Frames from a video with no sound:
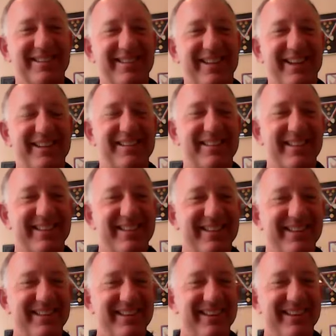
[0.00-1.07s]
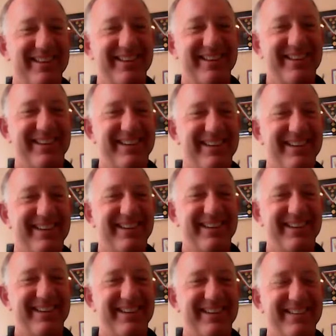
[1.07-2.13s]
The whole team got together
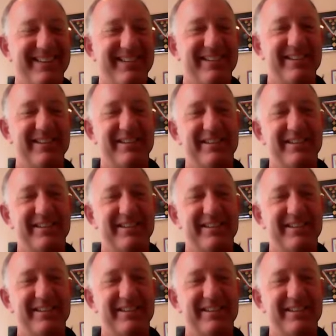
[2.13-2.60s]
and it was